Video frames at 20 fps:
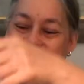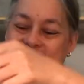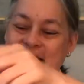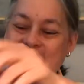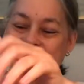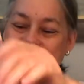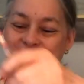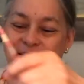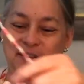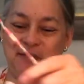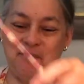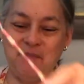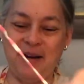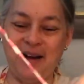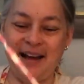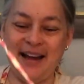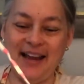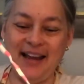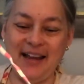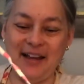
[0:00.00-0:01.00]
It's
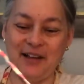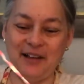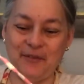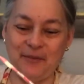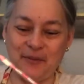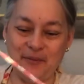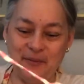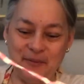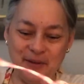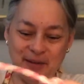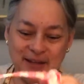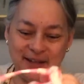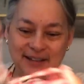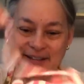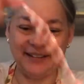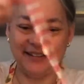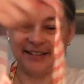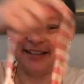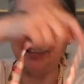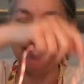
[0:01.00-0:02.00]
my,
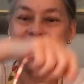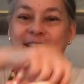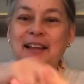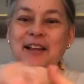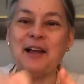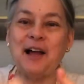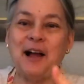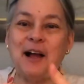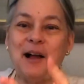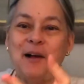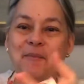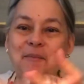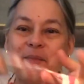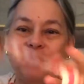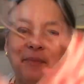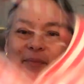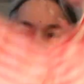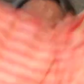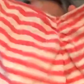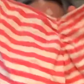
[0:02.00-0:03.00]
the um,
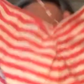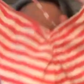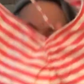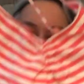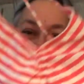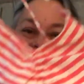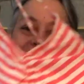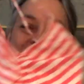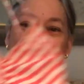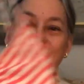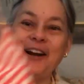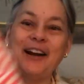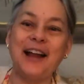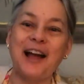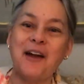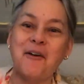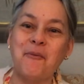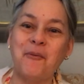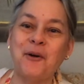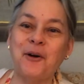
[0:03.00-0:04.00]
leotard
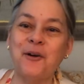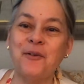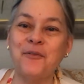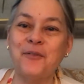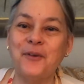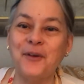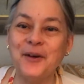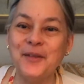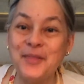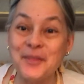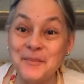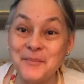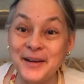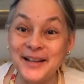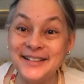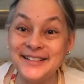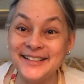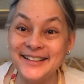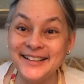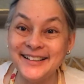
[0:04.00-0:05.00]
I wore for The
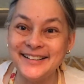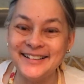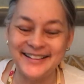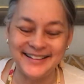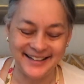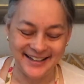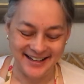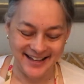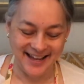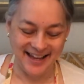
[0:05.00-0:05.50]
Big Chill,